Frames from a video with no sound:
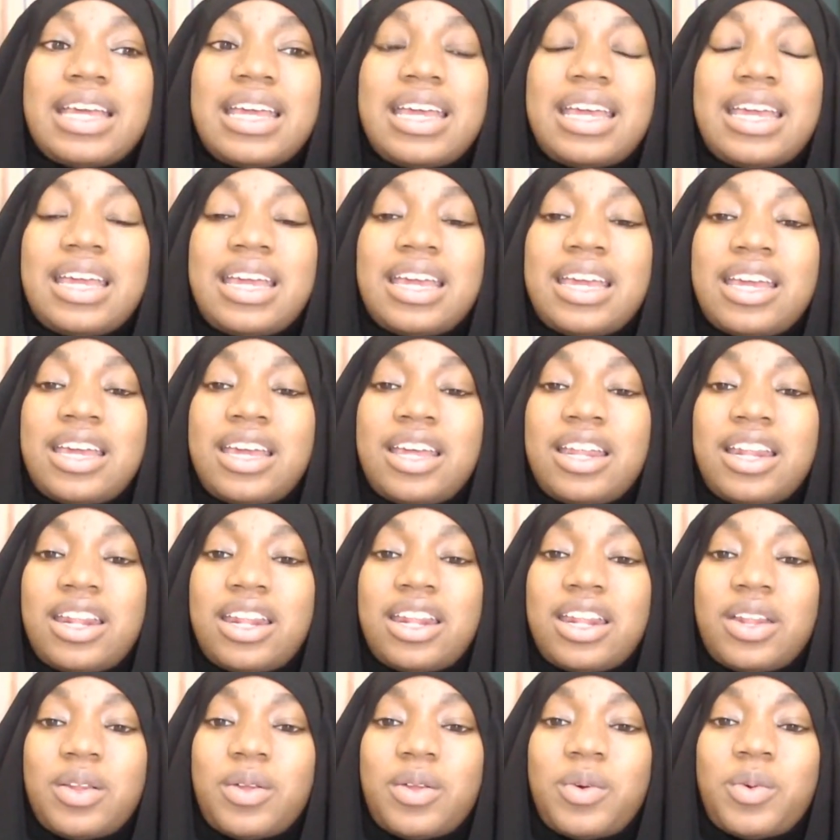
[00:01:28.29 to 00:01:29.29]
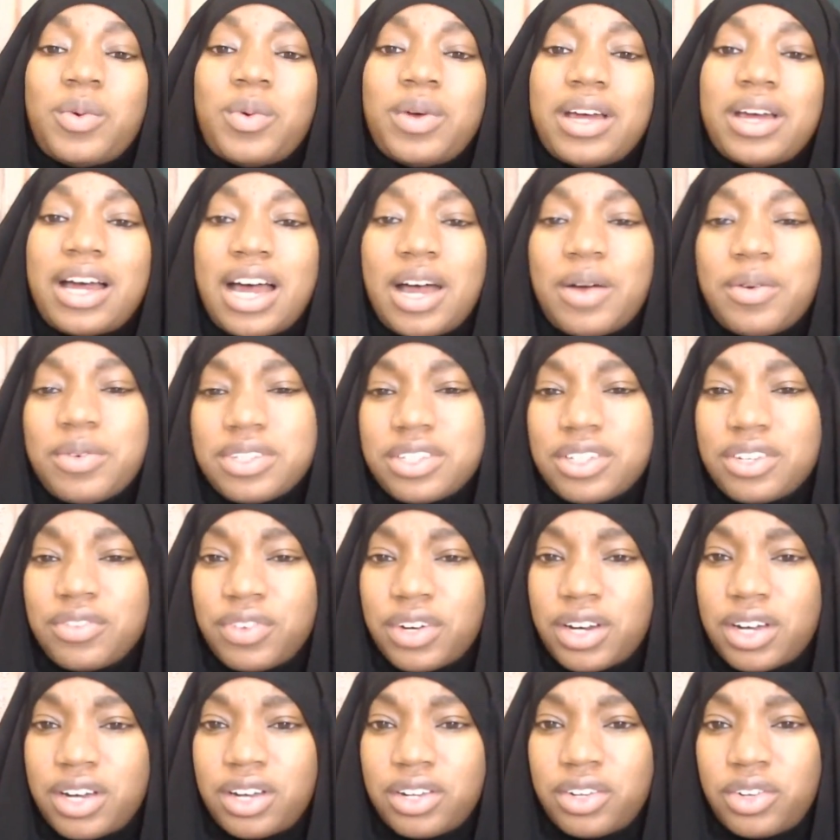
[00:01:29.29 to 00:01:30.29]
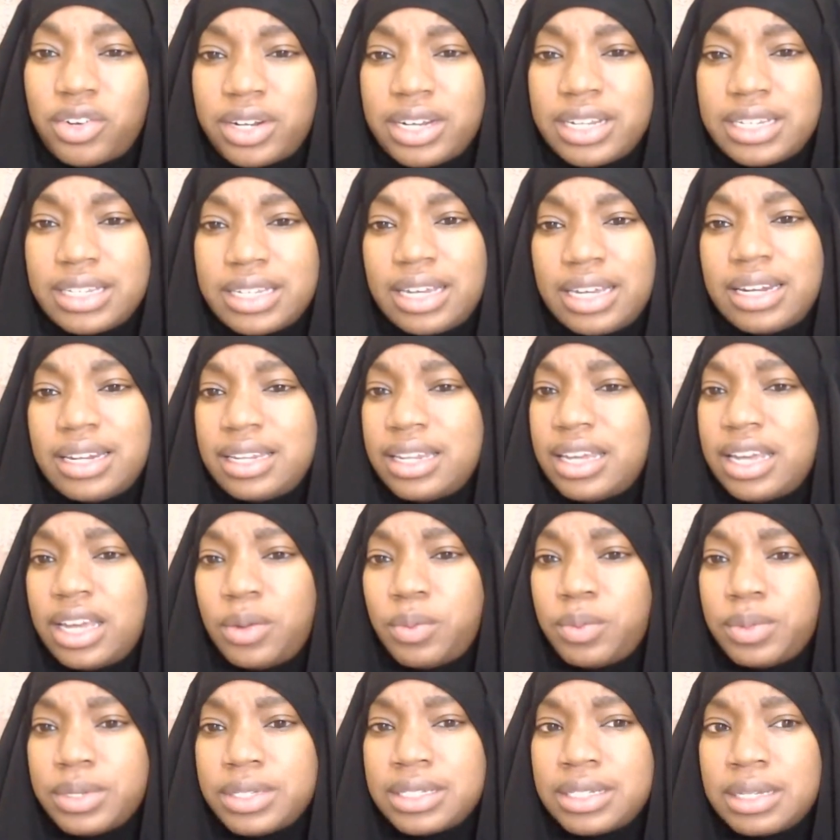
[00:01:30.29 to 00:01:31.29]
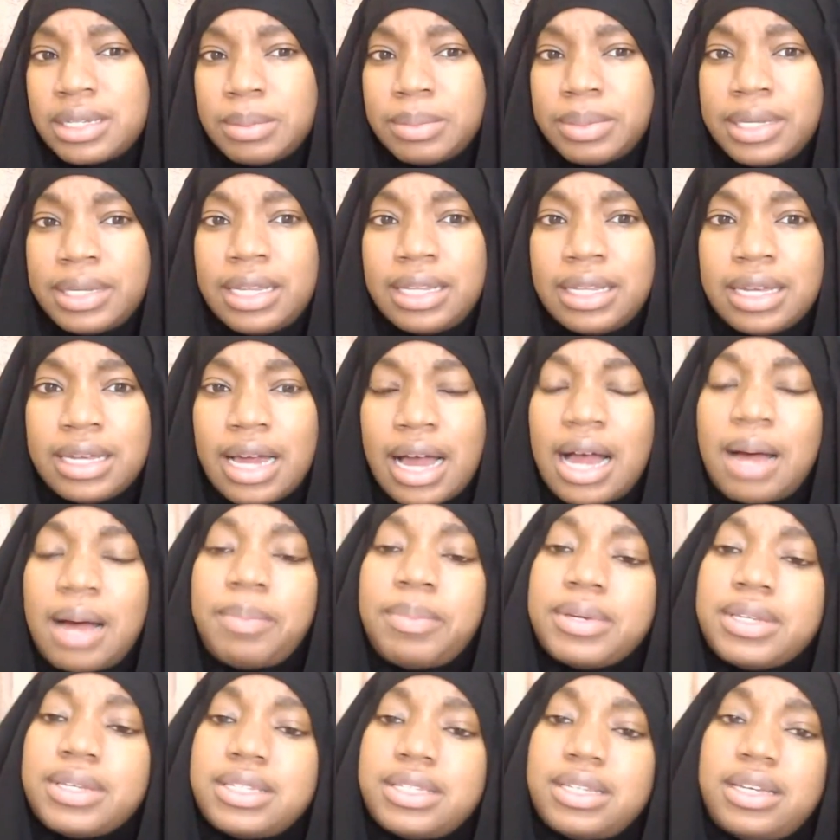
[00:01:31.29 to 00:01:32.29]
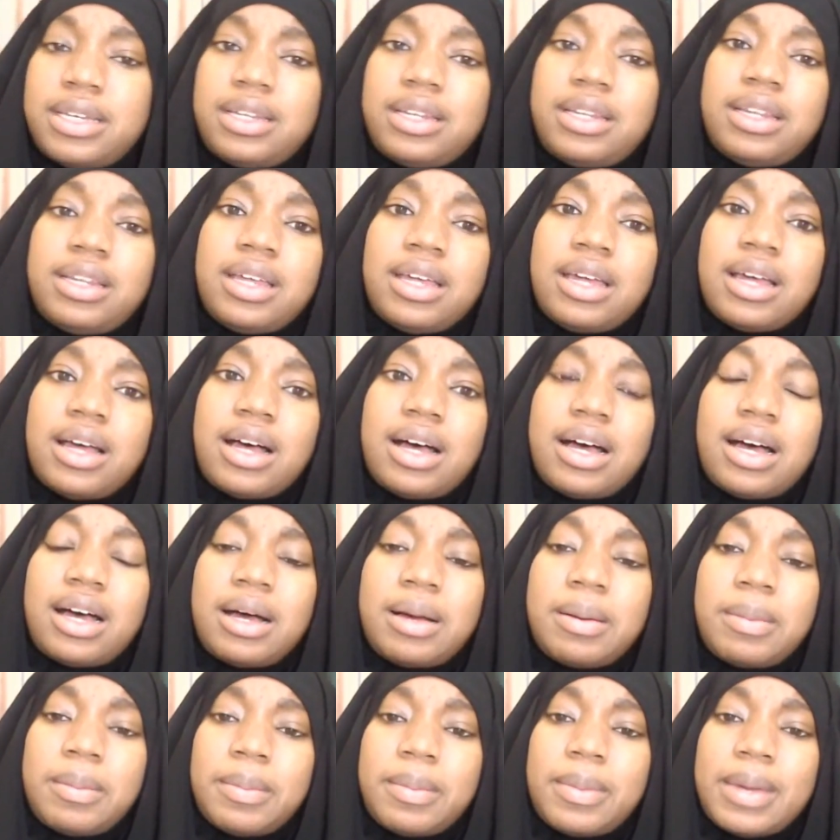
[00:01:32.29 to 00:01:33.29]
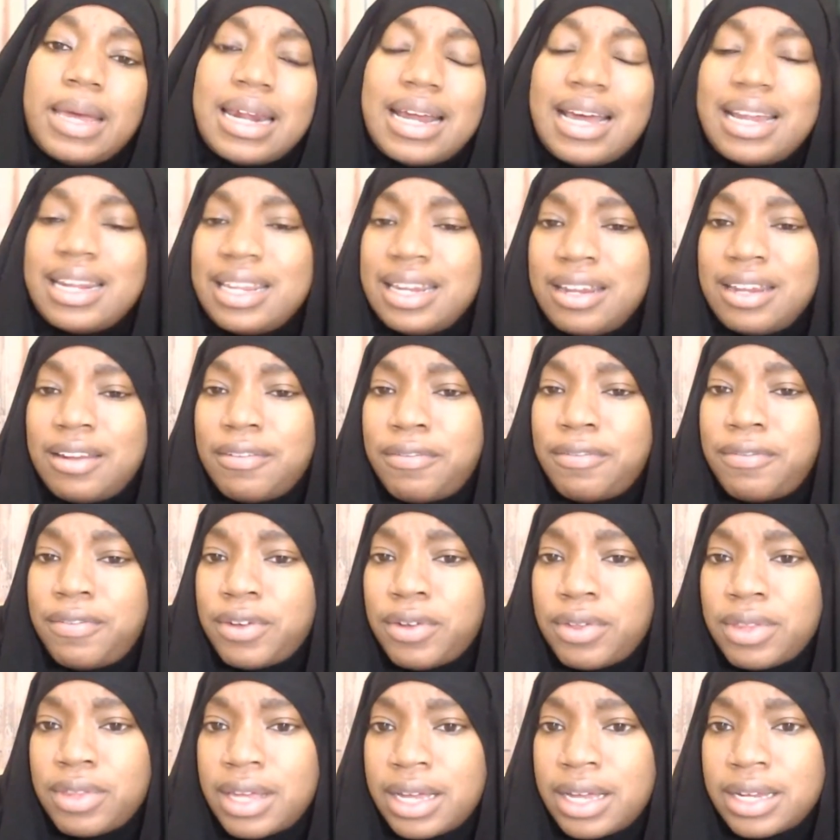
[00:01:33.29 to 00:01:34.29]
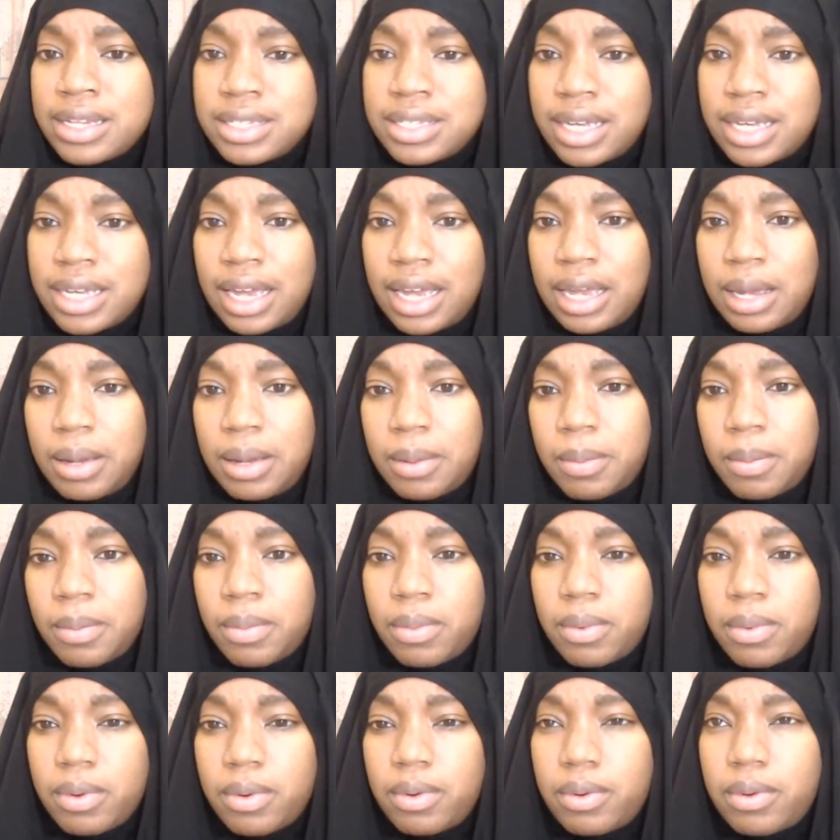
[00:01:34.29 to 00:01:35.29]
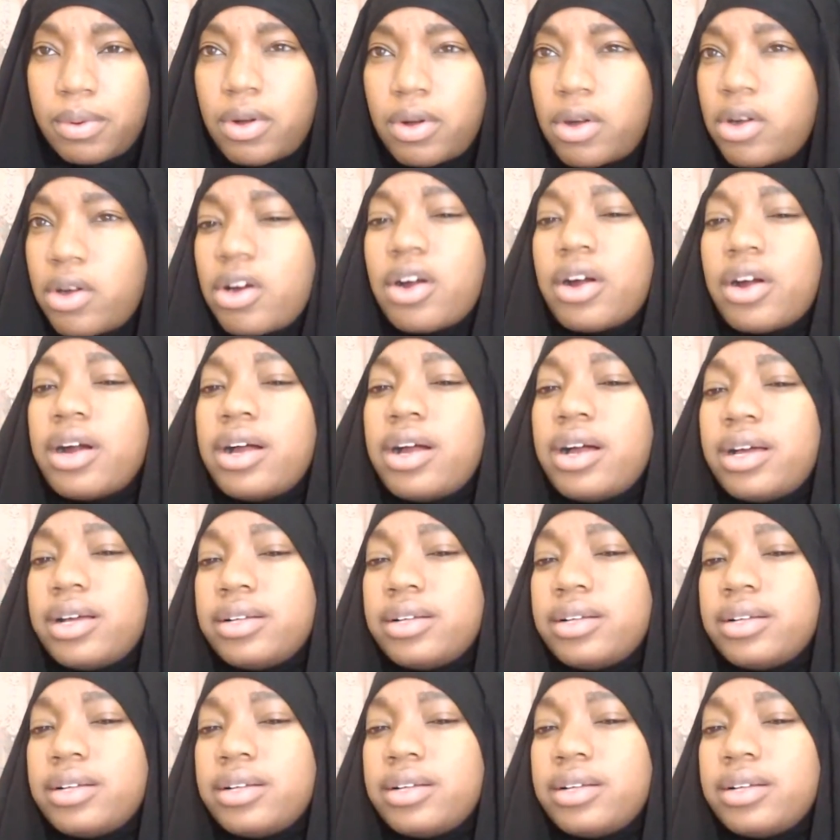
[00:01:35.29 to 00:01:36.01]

And what I was around on a day to day was completely opposite. And I didn't feel that same aura,